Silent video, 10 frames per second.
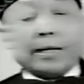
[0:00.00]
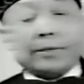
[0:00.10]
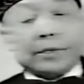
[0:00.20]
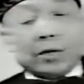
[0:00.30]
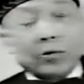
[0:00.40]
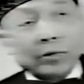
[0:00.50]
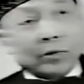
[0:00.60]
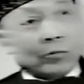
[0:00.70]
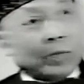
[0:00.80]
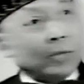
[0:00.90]
and the
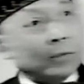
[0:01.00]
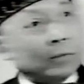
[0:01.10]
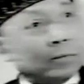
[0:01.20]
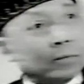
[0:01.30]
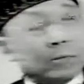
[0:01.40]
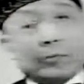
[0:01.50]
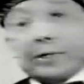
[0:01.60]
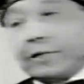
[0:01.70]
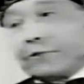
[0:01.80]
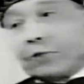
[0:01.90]
only one
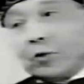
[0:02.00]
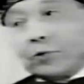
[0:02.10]
to break